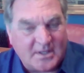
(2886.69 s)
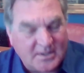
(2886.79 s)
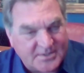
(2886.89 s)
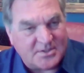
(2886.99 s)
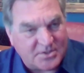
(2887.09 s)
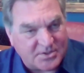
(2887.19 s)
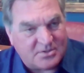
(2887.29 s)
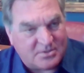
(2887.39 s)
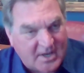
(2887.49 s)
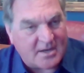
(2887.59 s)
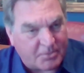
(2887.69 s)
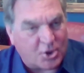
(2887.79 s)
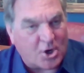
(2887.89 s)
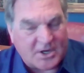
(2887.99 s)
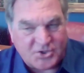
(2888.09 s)
listen, just take a
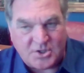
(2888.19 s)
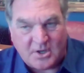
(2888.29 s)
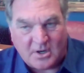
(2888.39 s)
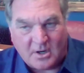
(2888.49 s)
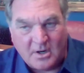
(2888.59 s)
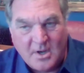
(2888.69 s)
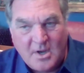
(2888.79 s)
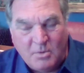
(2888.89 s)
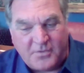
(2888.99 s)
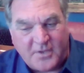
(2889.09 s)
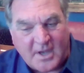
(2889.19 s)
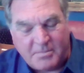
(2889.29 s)
precaution here with that.